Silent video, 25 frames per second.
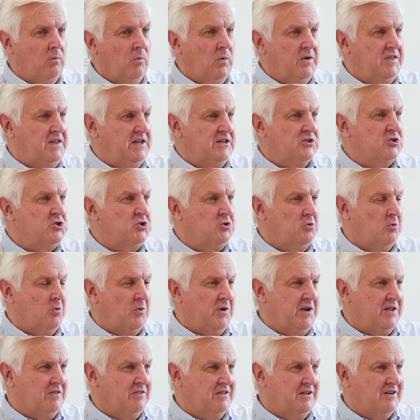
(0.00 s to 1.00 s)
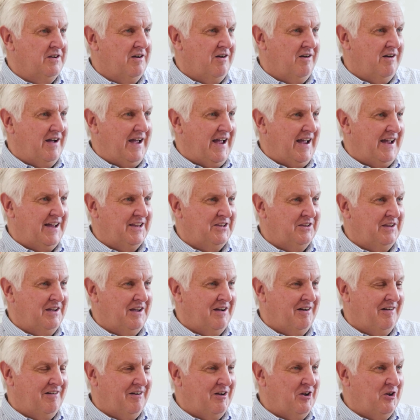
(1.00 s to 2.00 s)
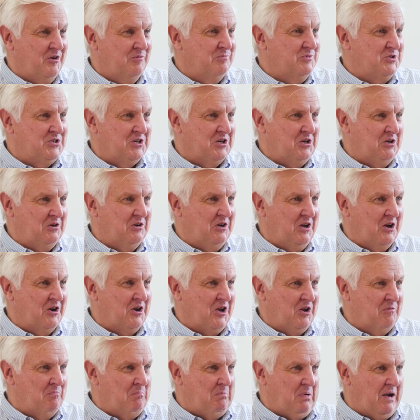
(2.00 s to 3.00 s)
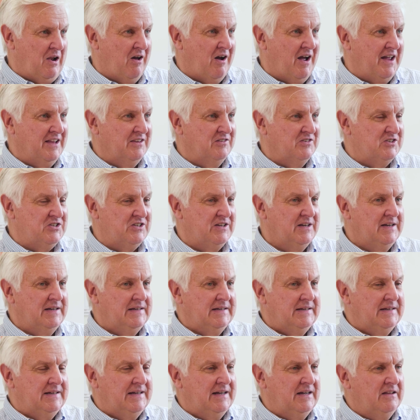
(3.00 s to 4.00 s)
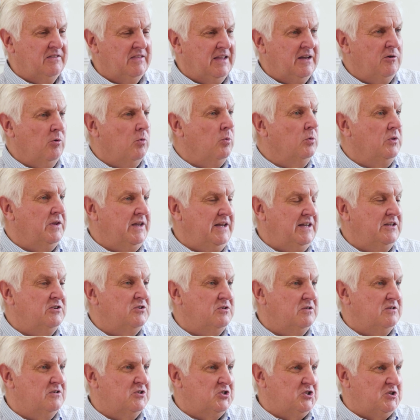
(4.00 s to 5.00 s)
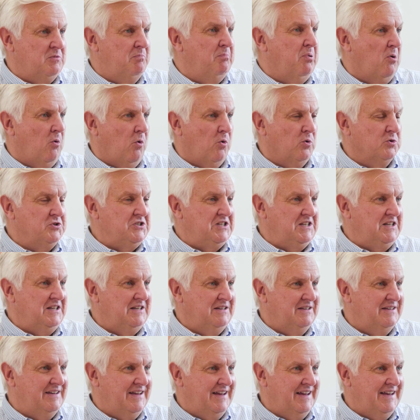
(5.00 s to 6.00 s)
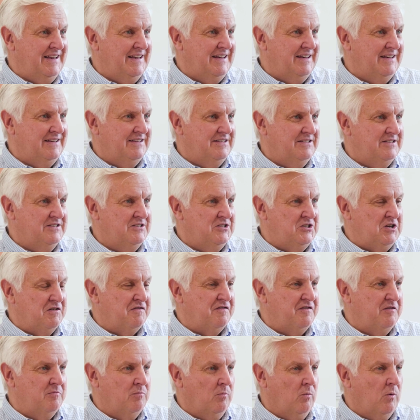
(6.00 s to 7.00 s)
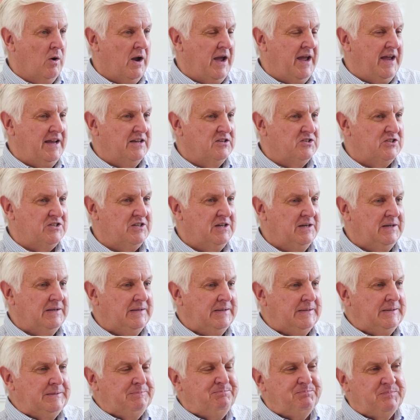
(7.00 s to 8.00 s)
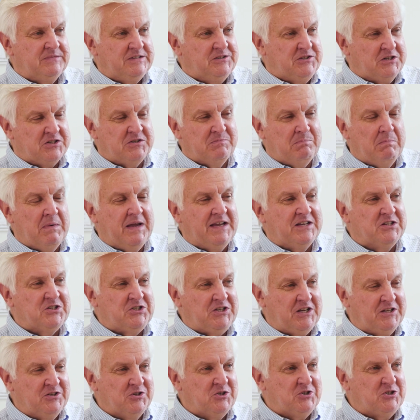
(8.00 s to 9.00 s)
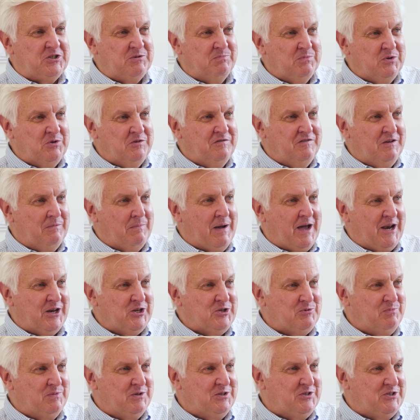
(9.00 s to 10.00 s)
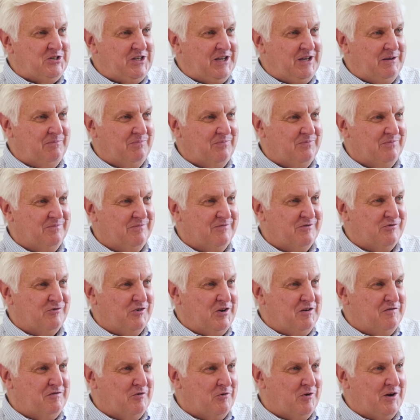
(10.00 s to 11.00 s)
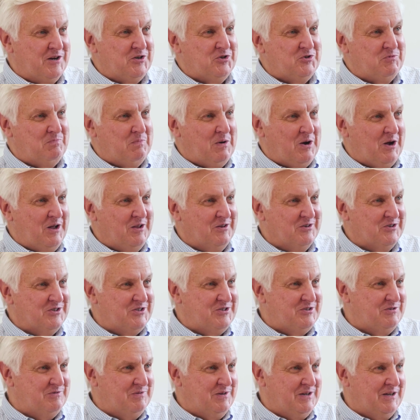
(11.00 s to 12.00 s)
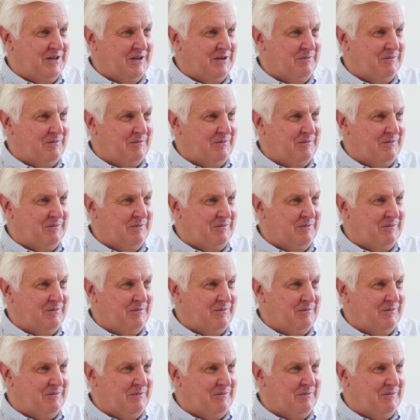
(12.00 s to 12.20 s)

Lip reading: with ensuring that our homes are compliant, and they all need support in different ways. Doesn't make sense to move your management team 300 or 400 miles